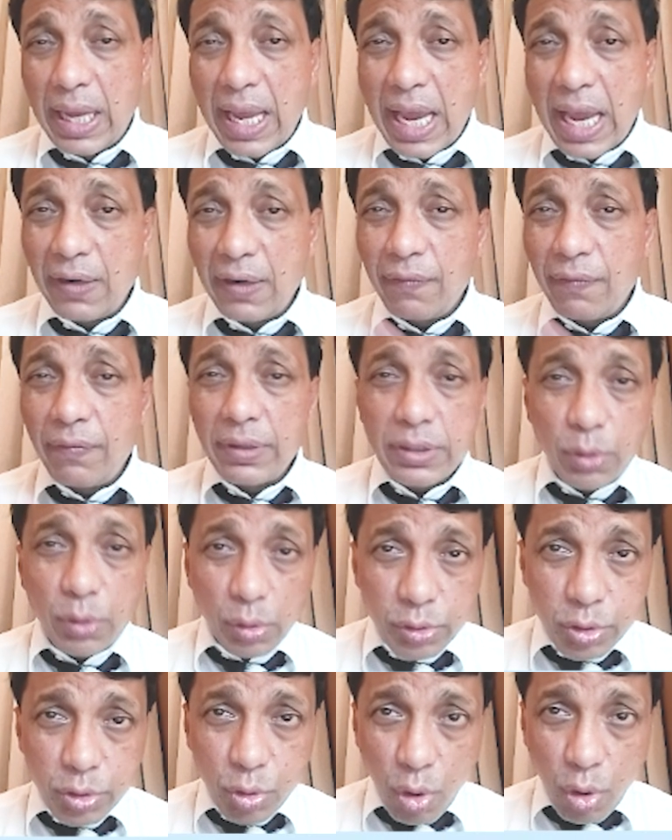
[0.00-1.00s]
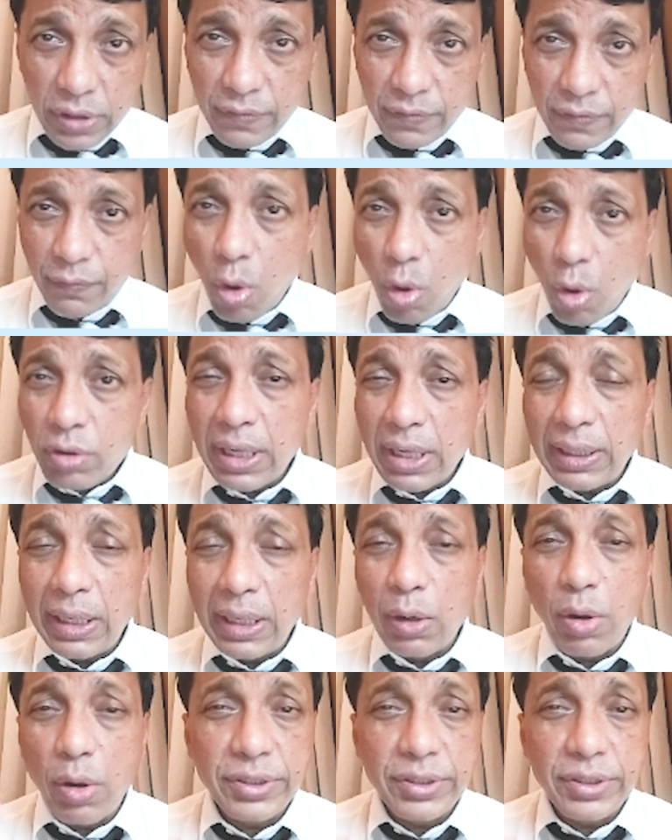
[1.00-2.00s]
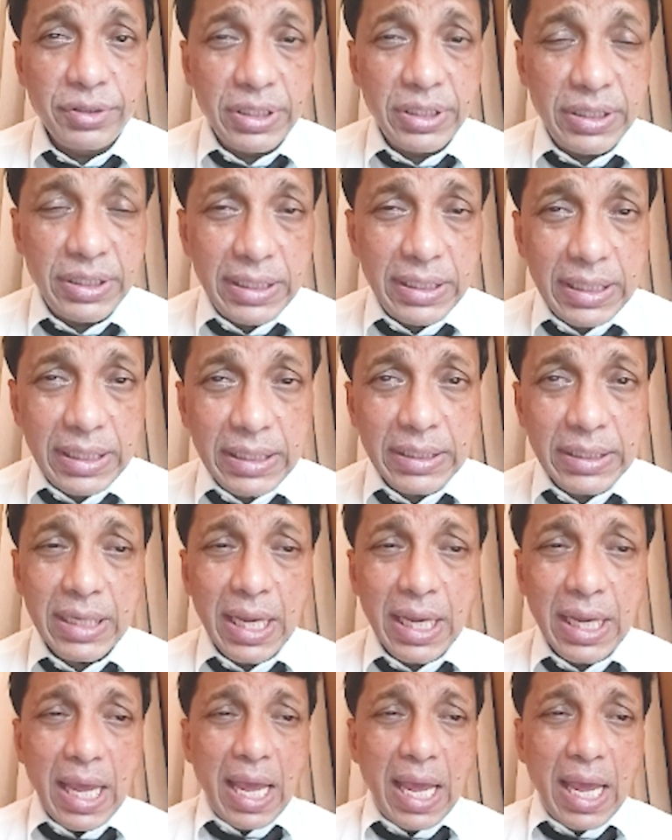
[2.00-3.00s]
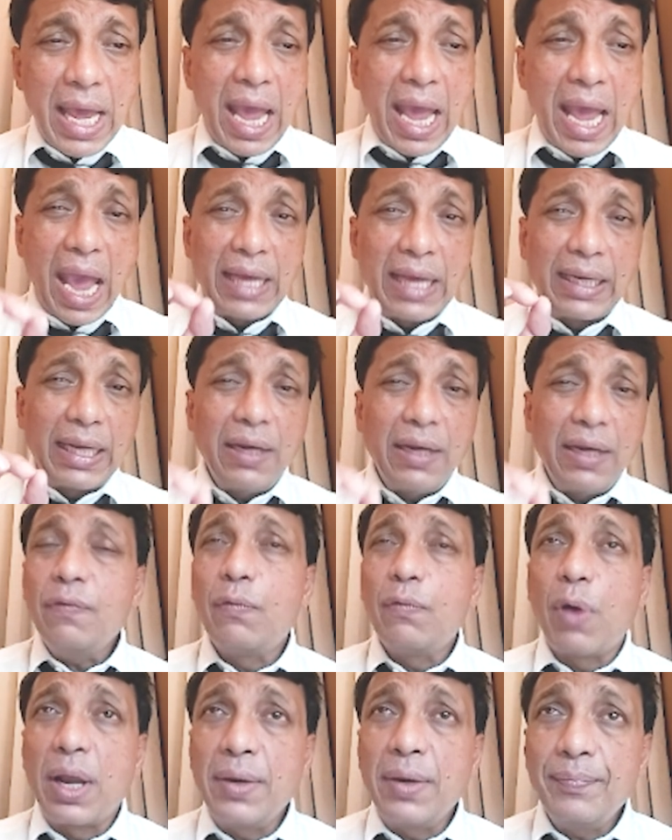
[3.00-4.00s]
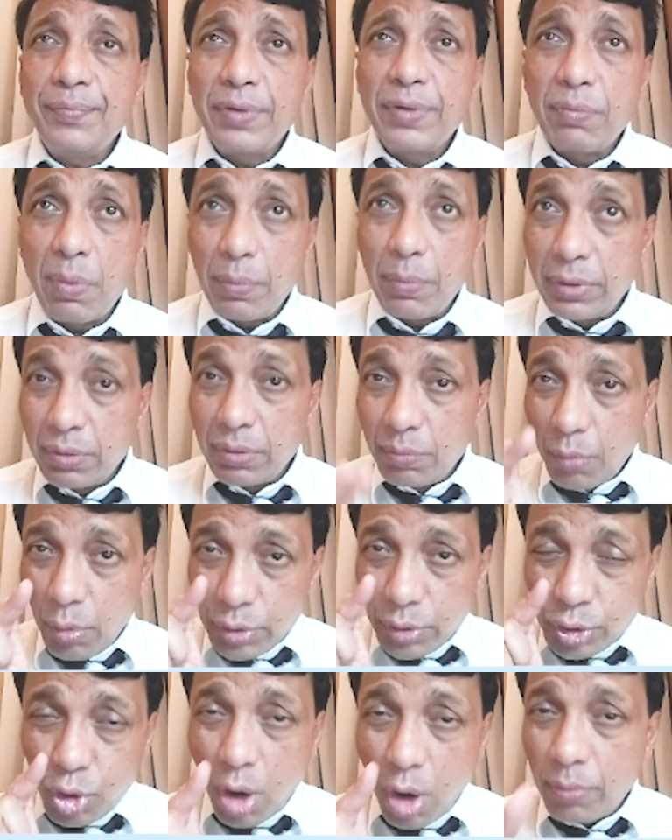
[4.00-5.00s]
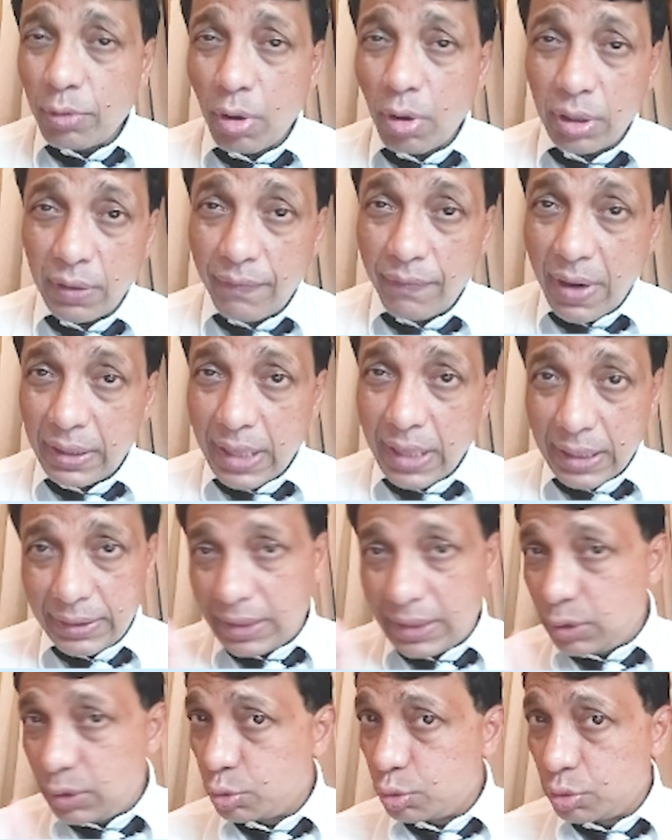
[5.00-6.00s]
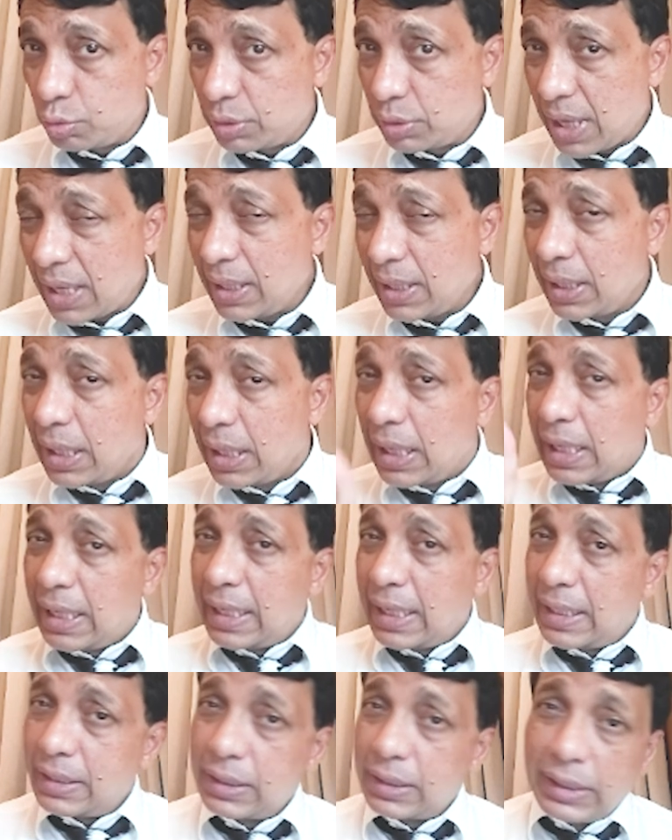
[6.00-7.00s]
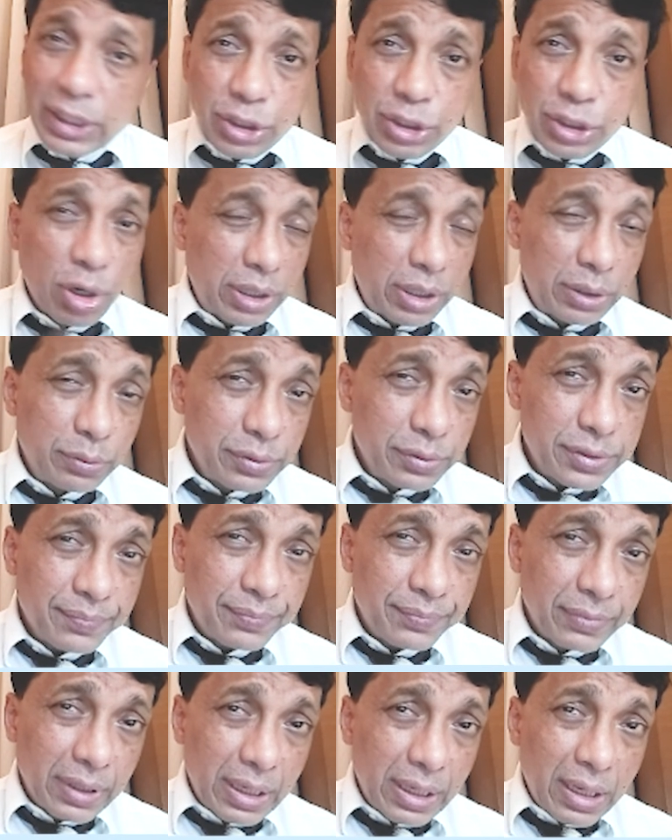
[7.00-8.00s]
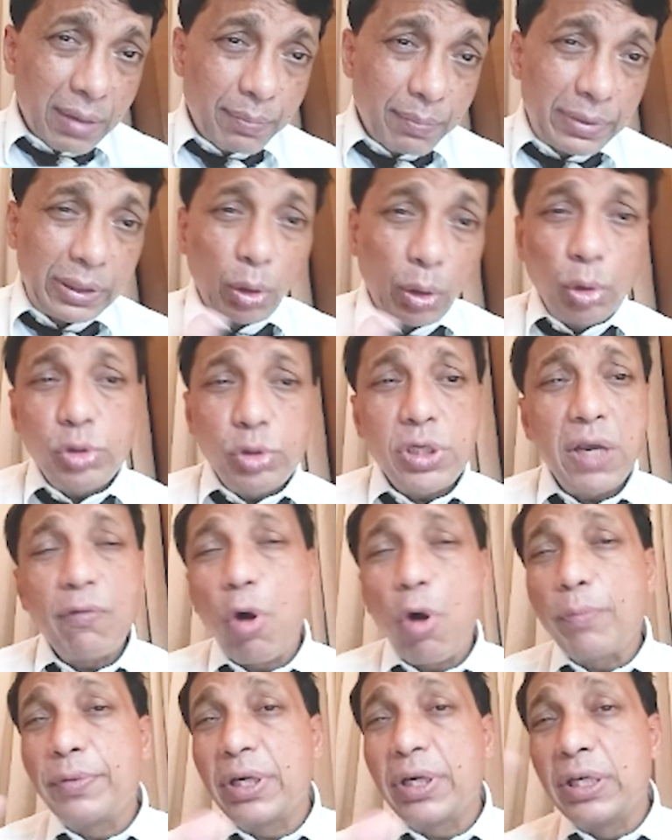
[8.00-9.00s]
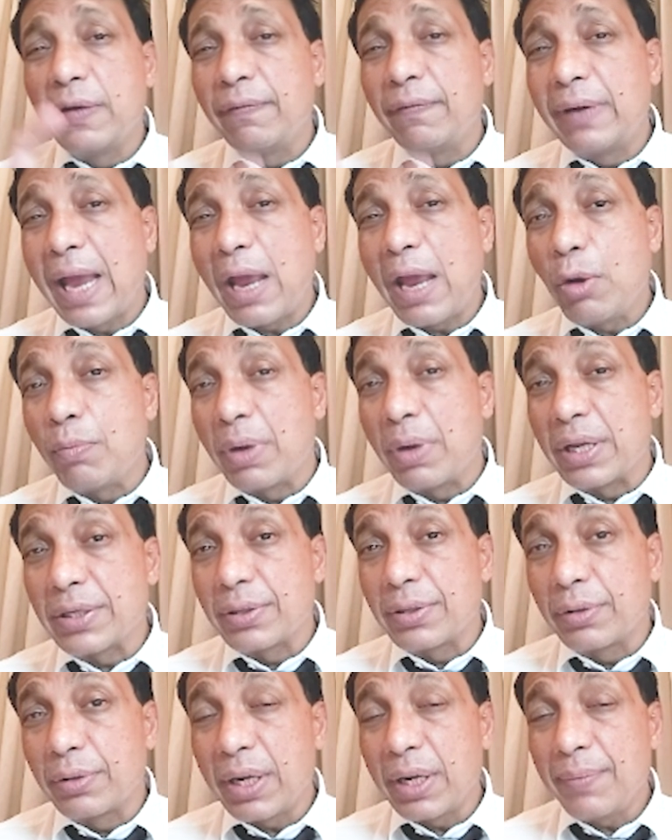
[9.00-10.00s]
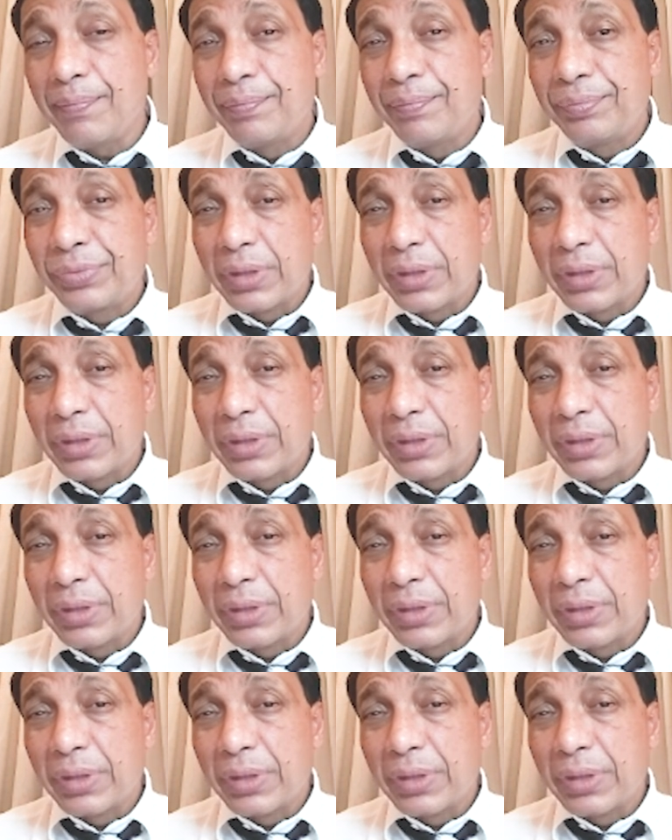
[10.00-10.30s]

NF1 is also called as von Recklinghausen's disease. And NF1, remember, the most common ocular finding, I think you should know that, is Lish nodules. But they also have optic nerve gliomas, okay?